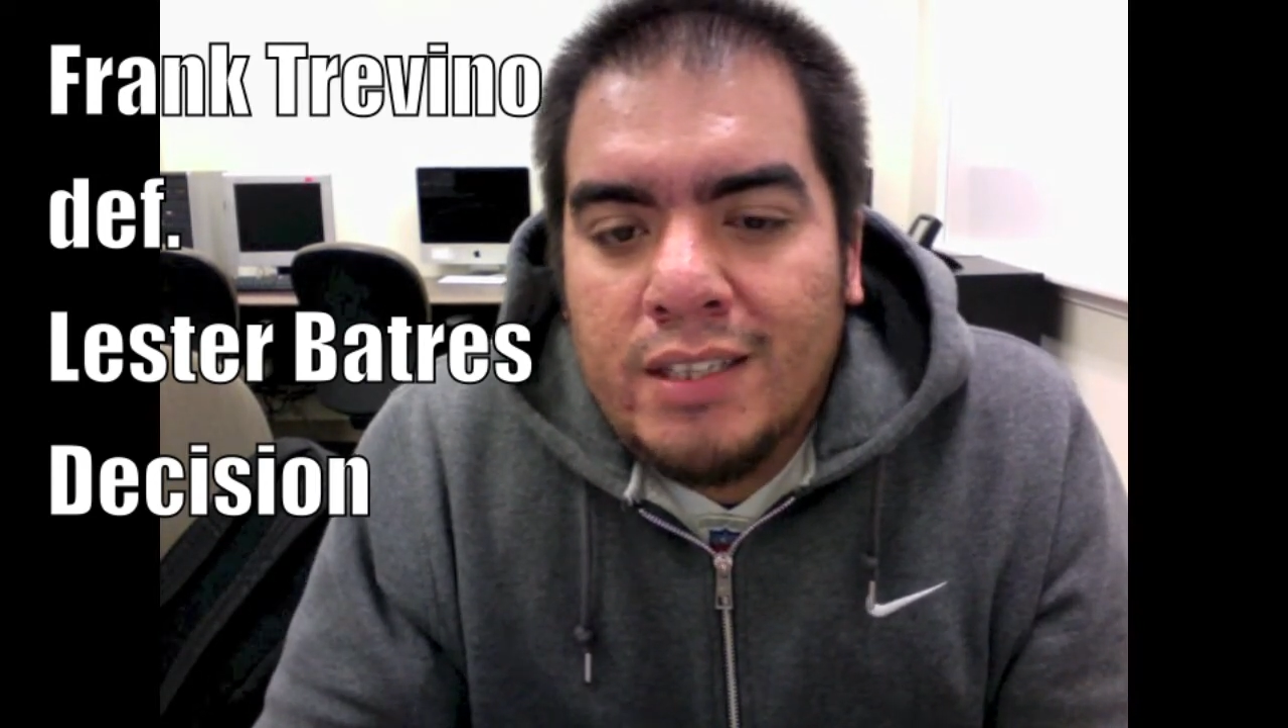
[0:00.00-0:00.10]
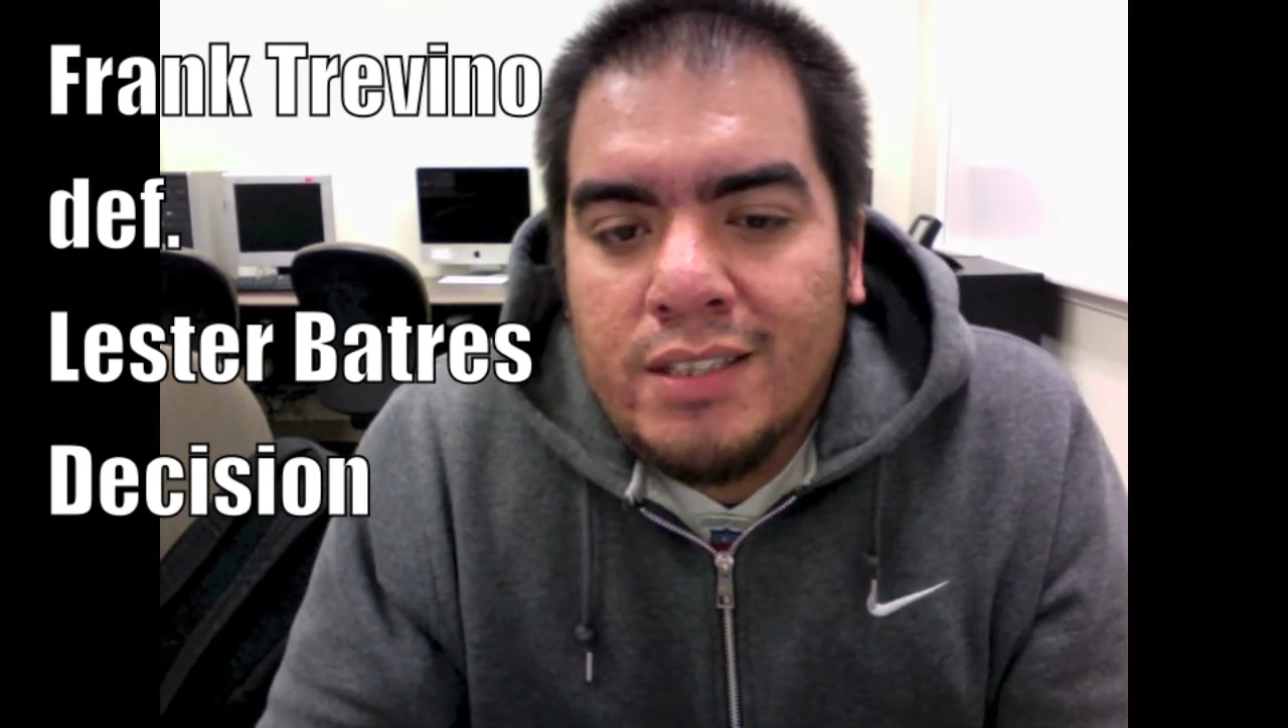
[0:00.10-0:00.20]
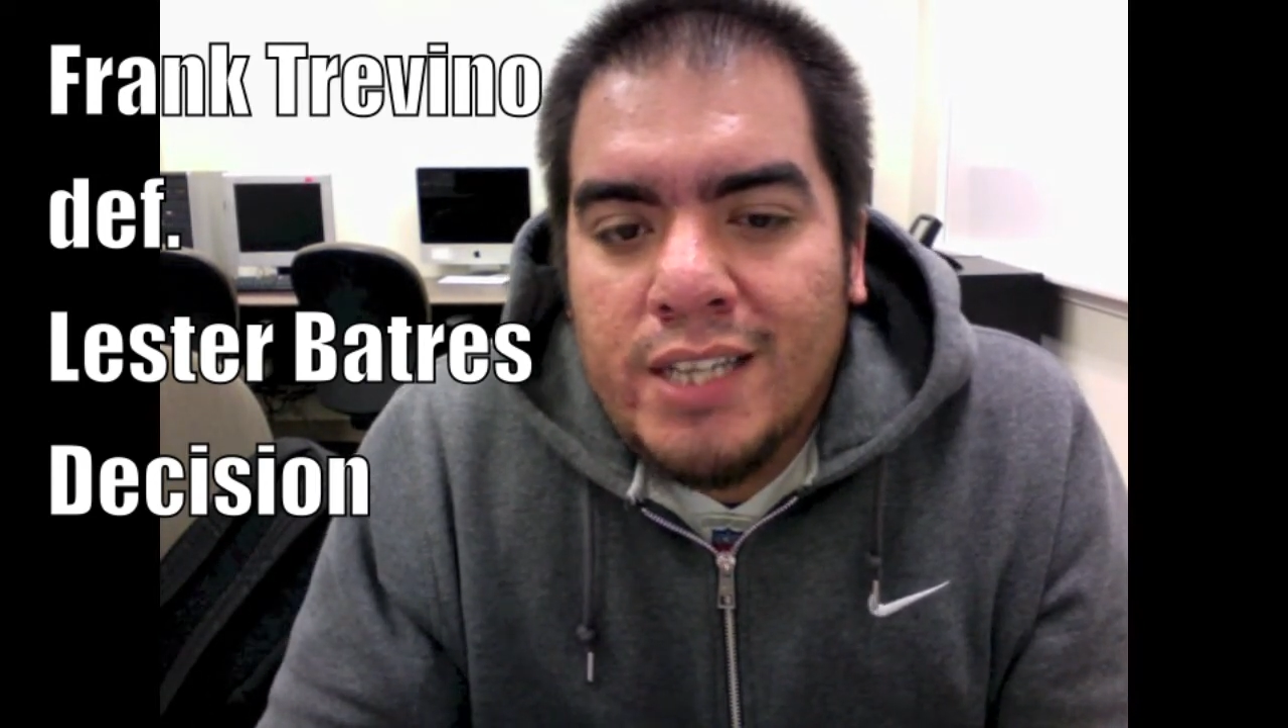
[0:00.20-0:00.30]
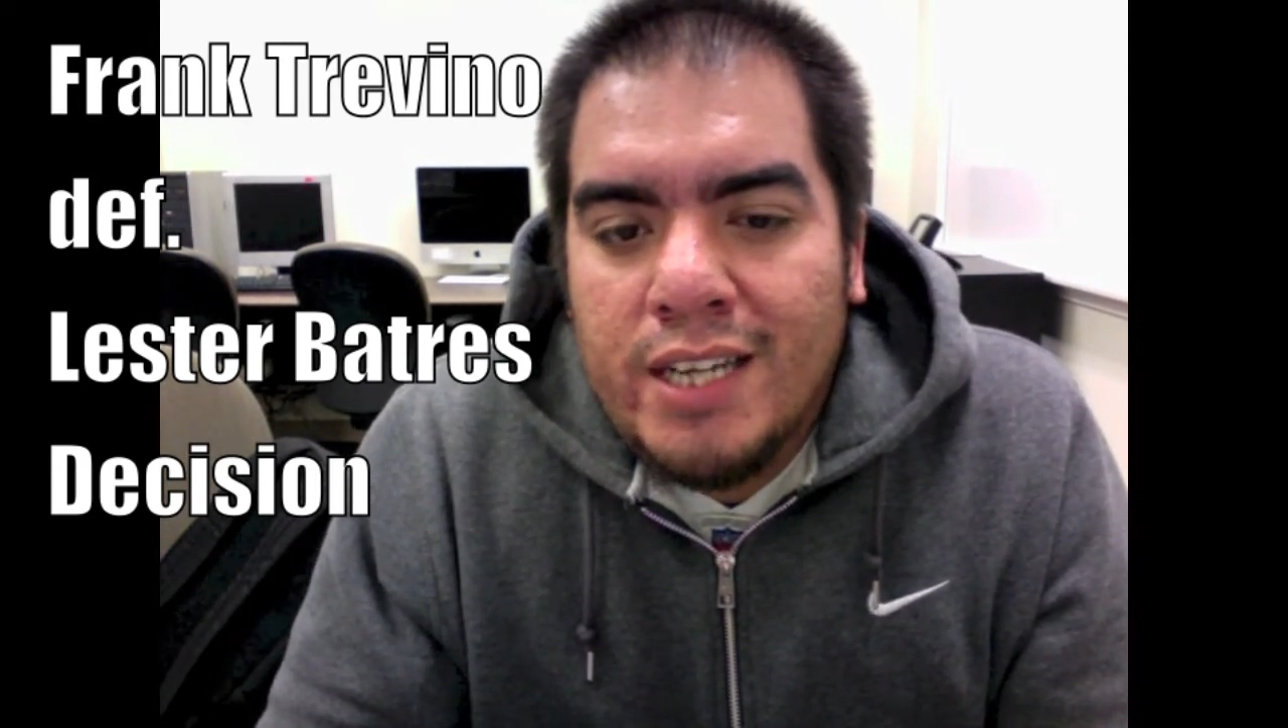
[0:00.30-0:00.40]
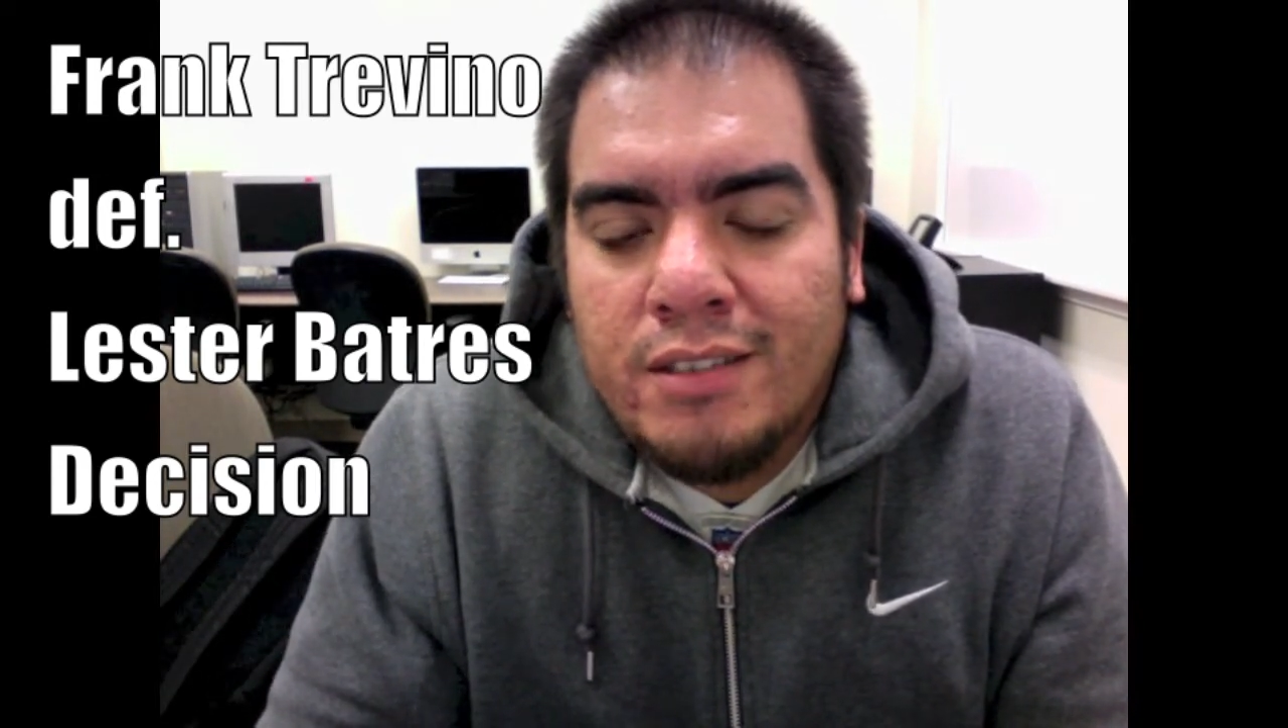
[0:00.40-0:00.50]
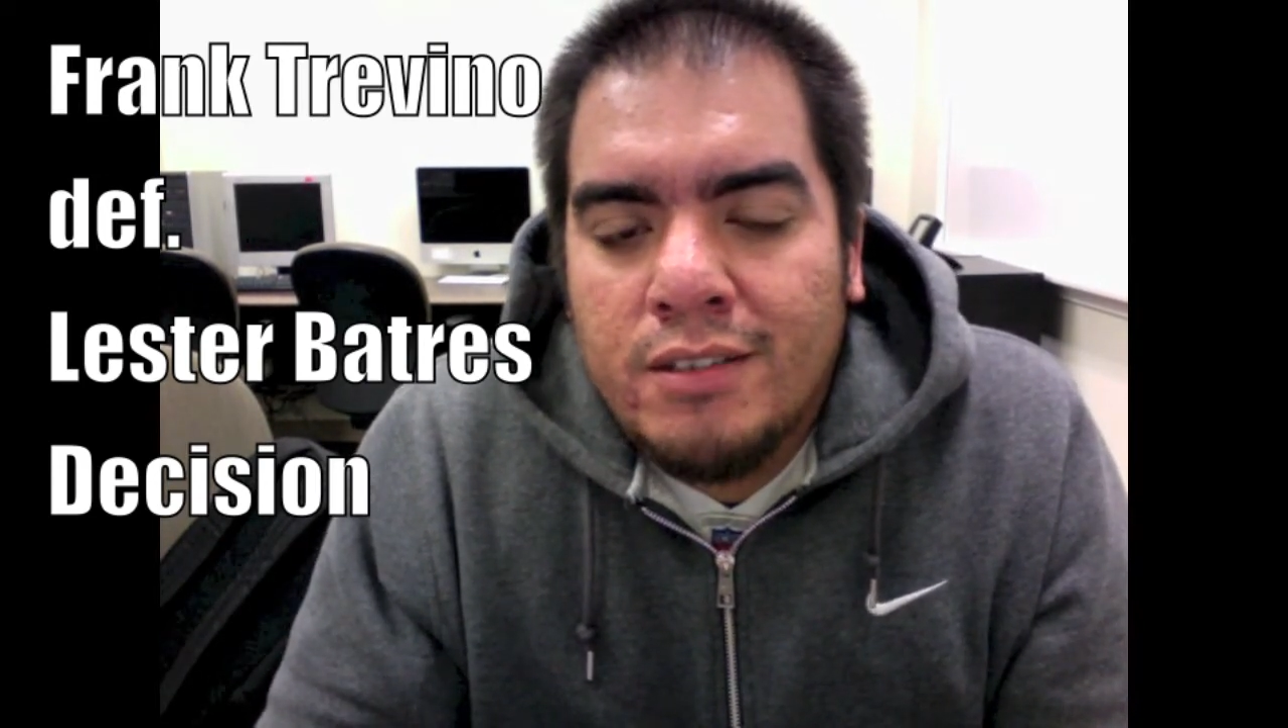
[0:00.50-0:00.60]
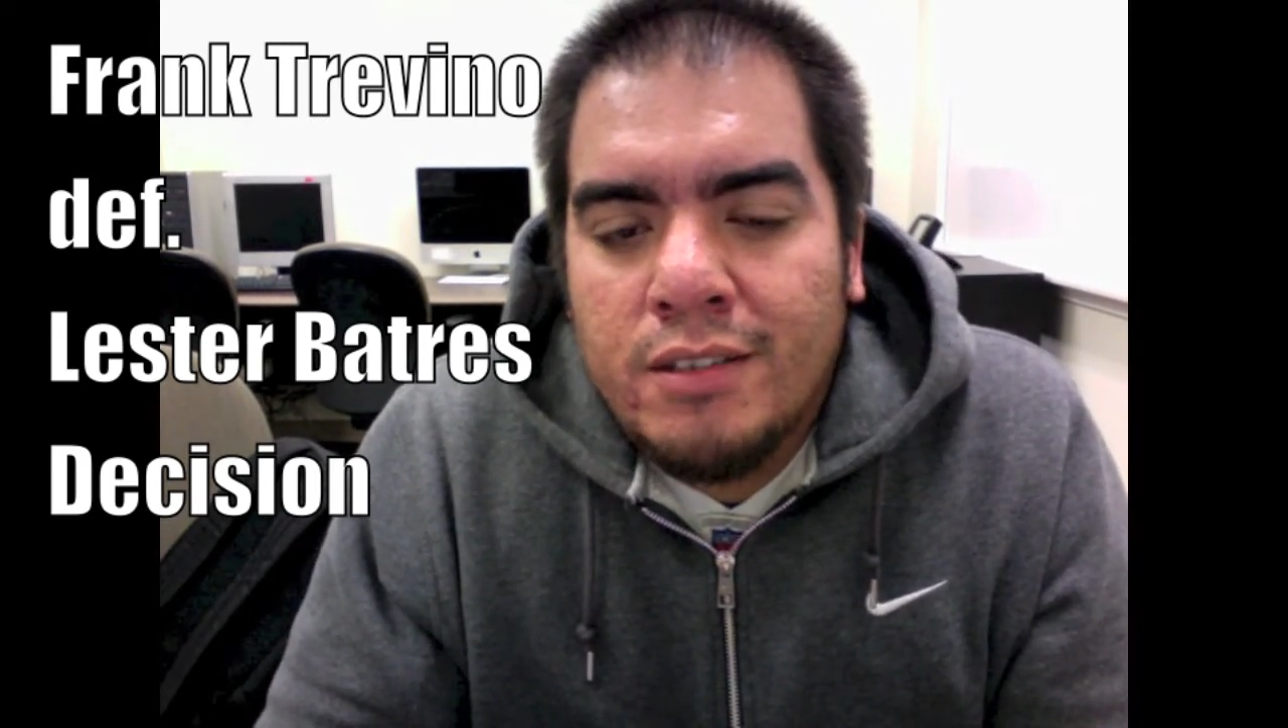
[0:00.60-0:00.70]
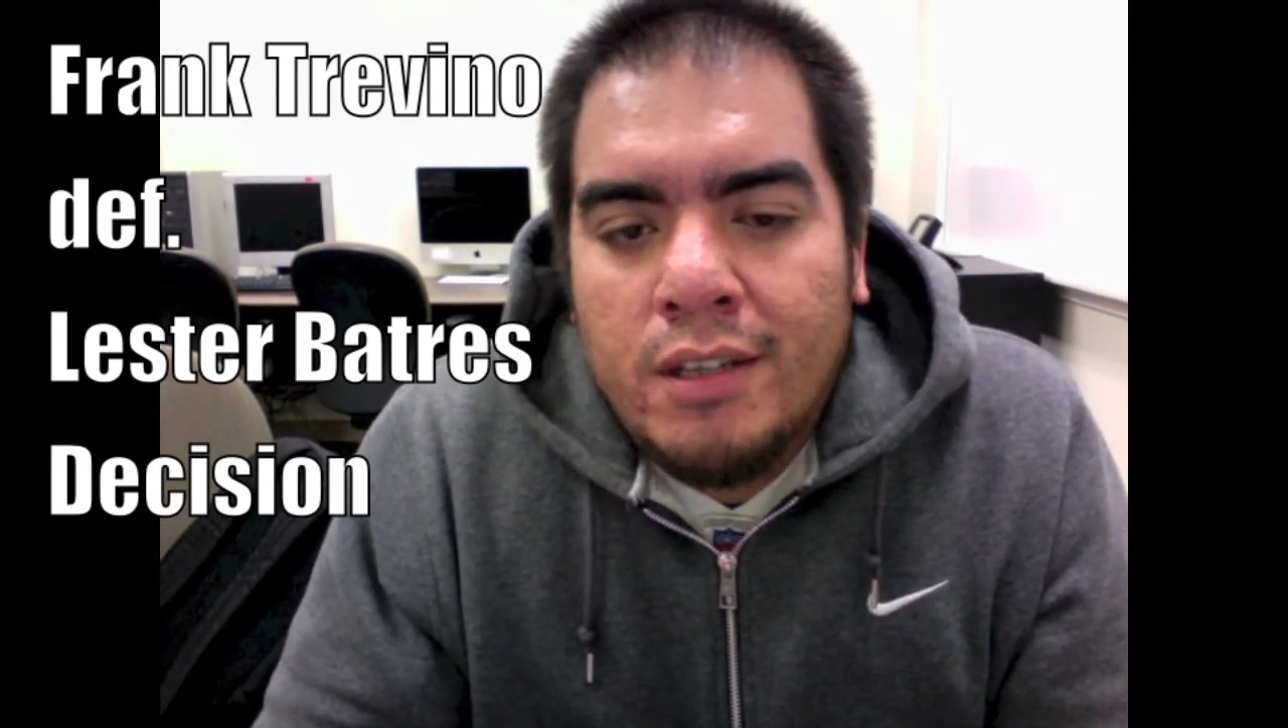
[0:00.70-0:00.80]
changed.